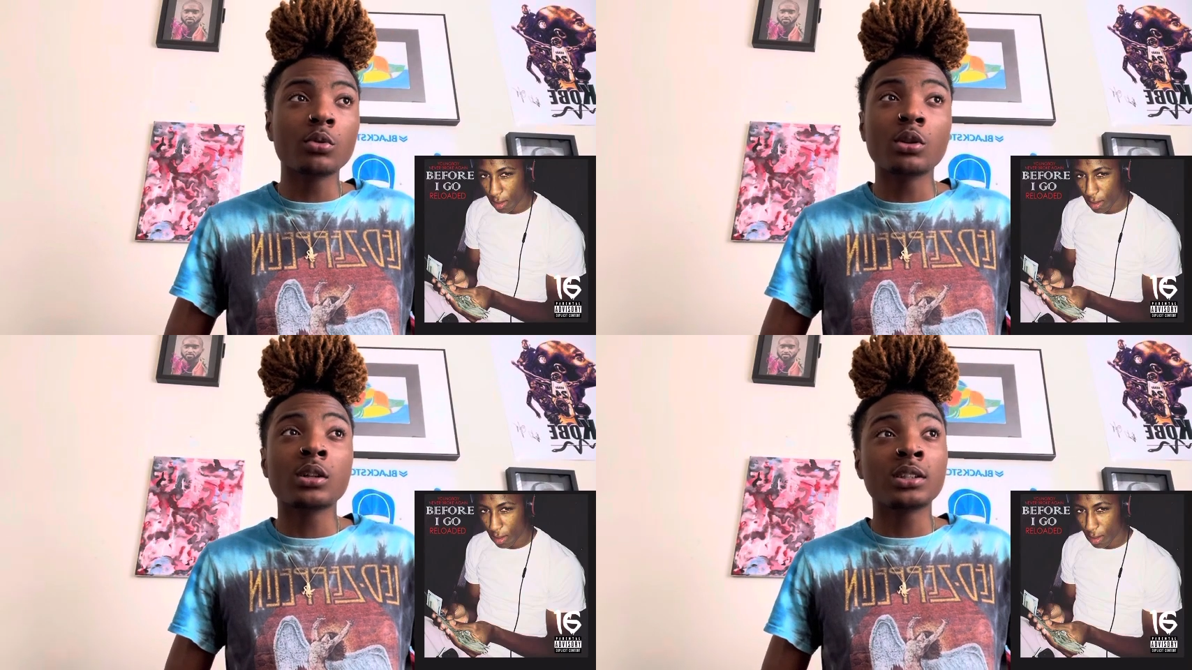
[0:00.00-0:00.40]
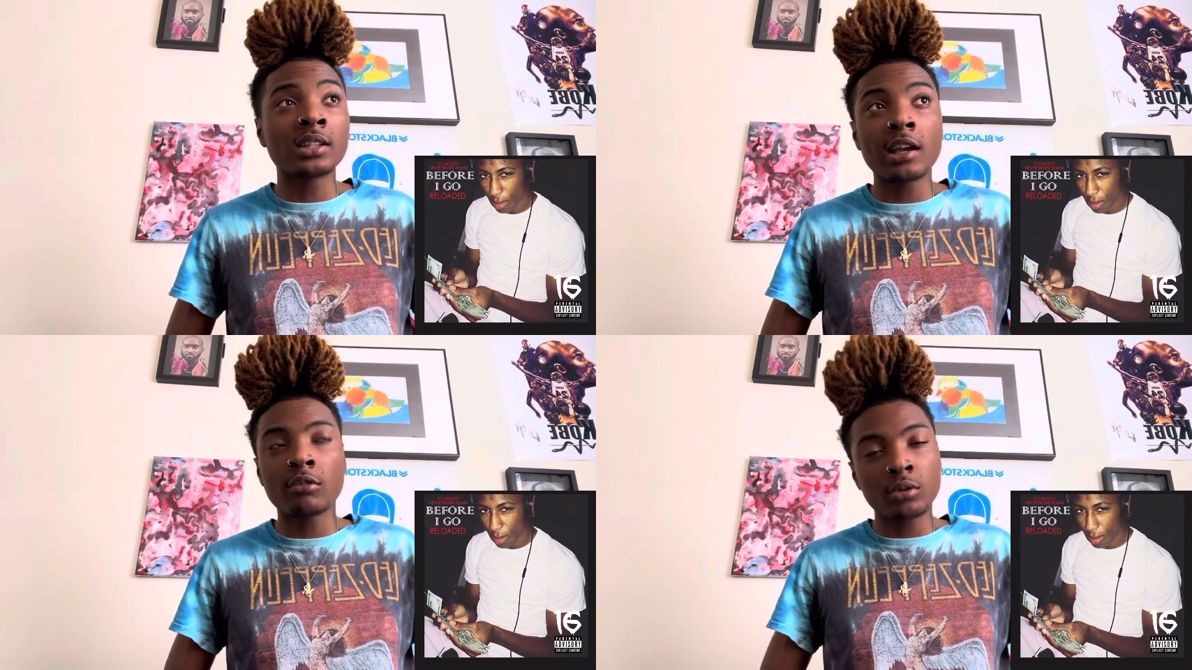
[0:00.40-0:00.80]
Speaker 1: the
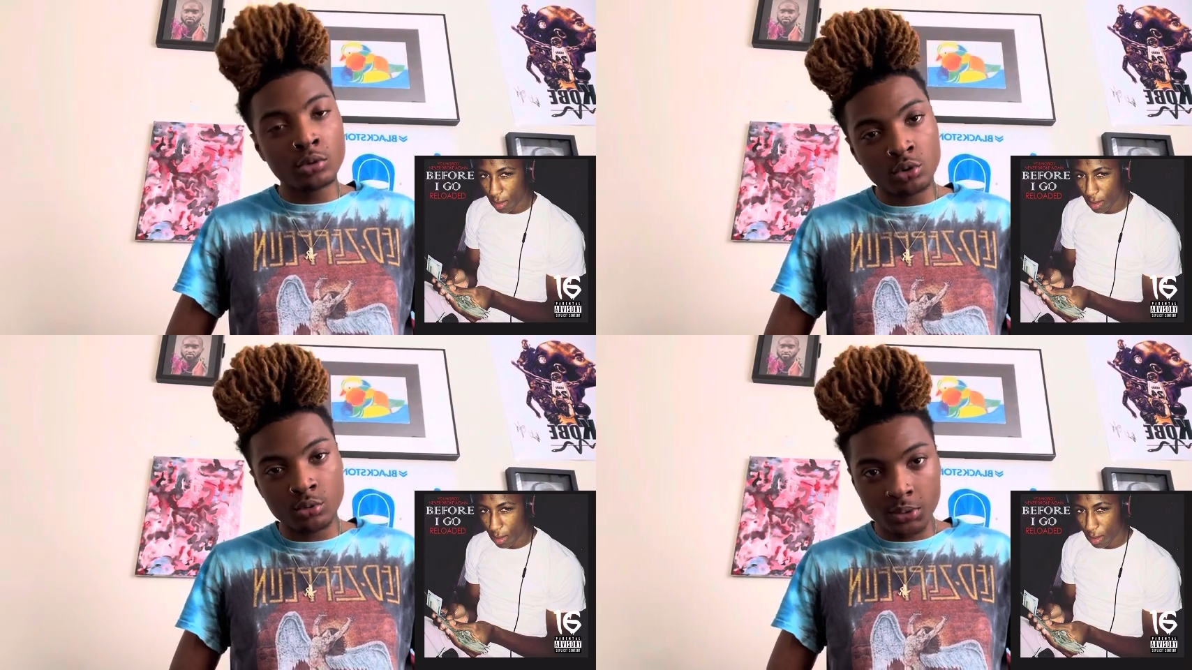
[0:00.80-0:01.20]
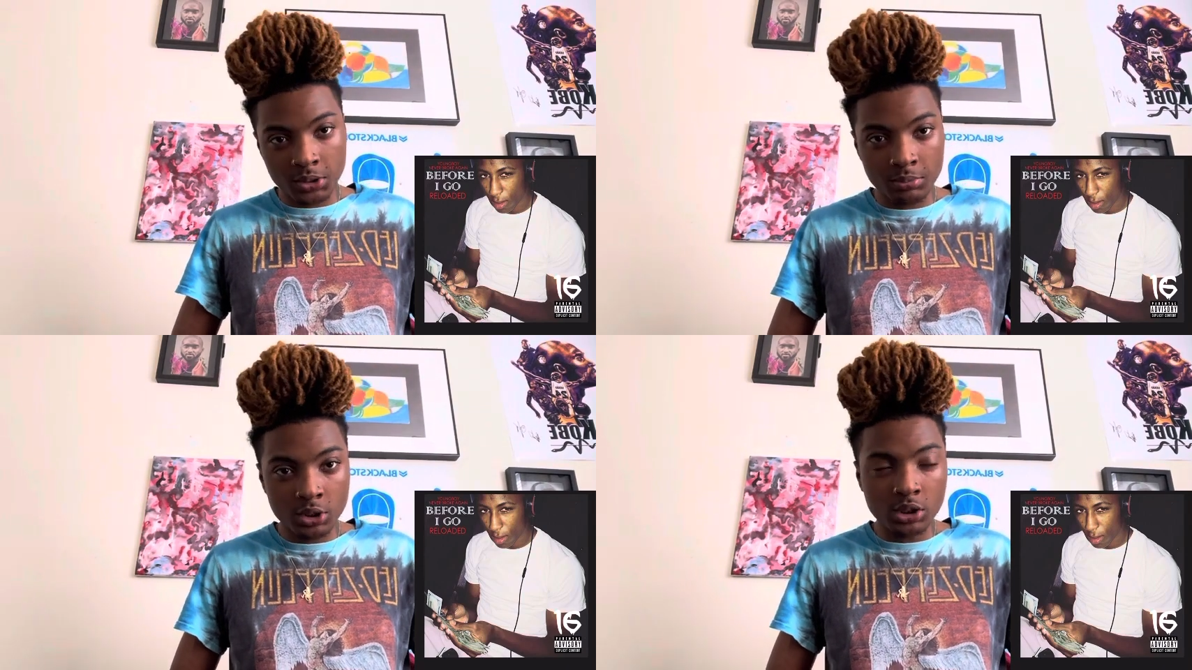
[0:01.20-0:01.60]
exact road you are gonna be
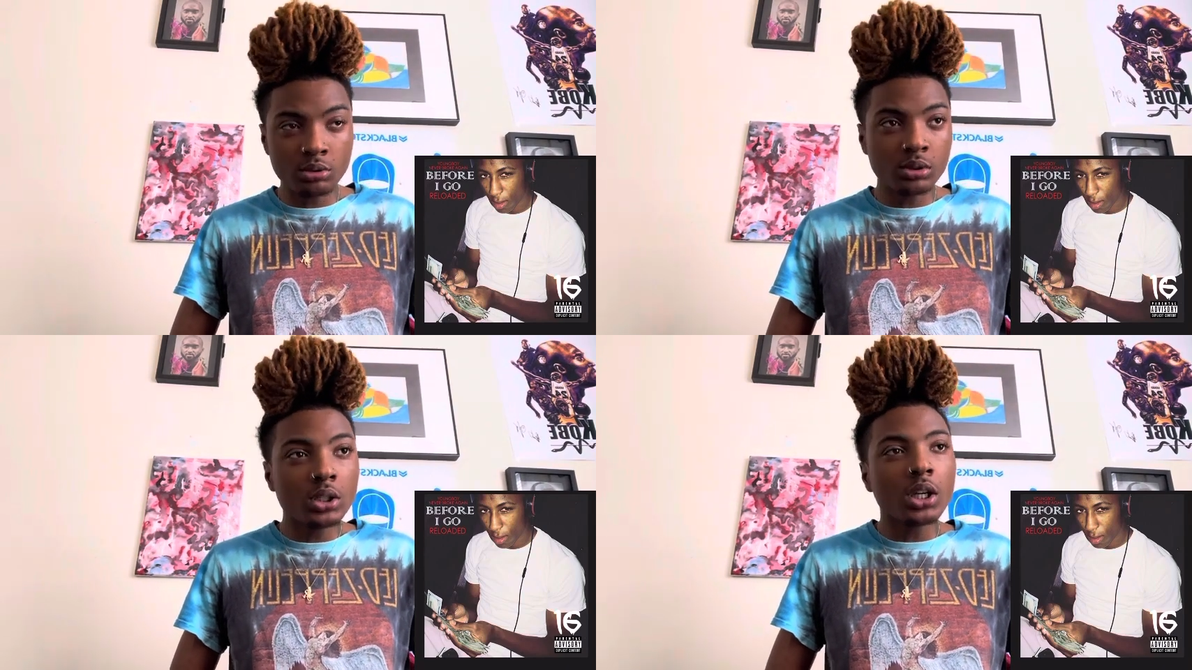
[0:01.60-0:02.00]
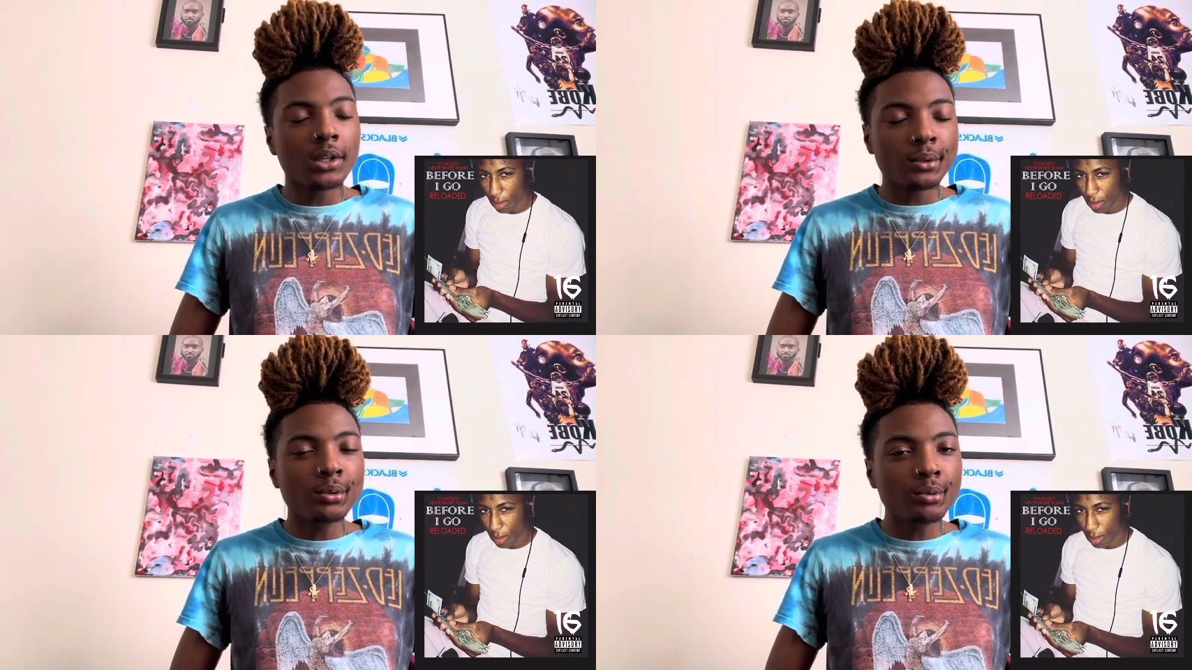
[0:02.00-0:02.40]
on, but you
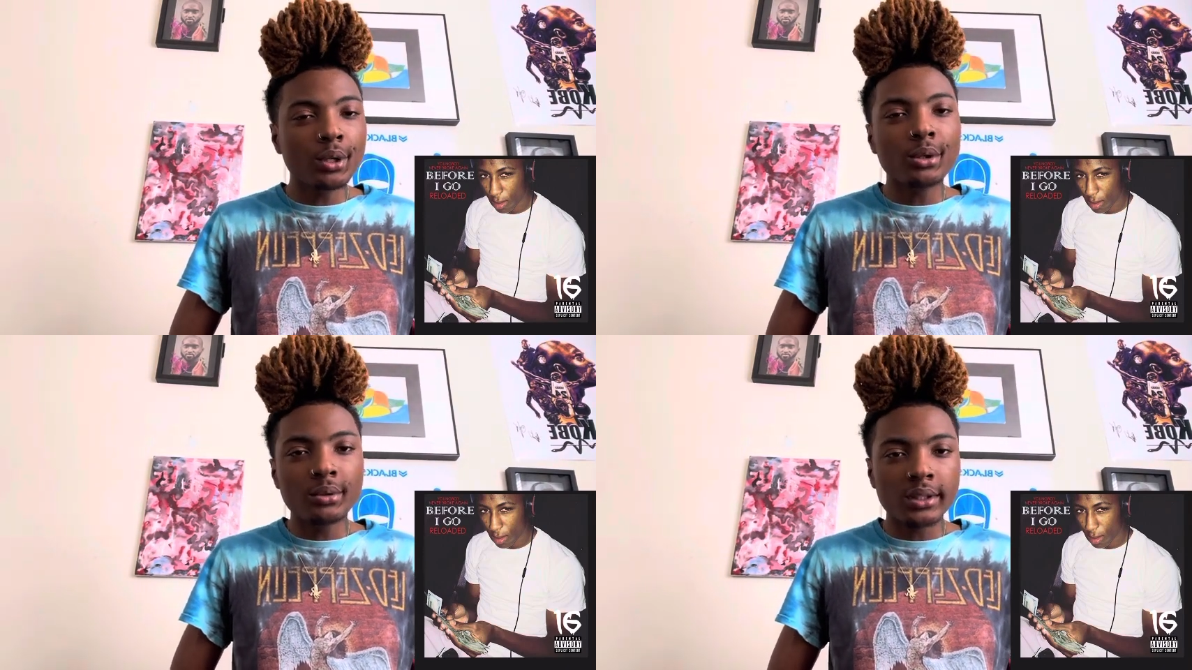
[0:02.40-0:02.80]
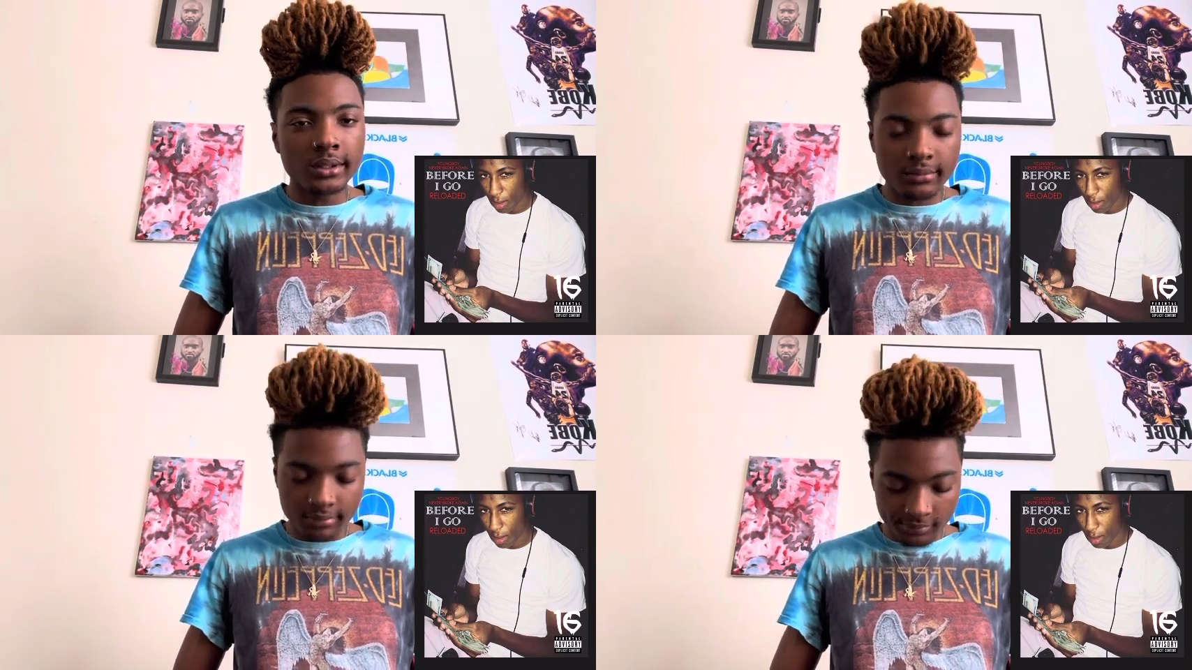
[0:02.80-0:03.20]
you know, nigga.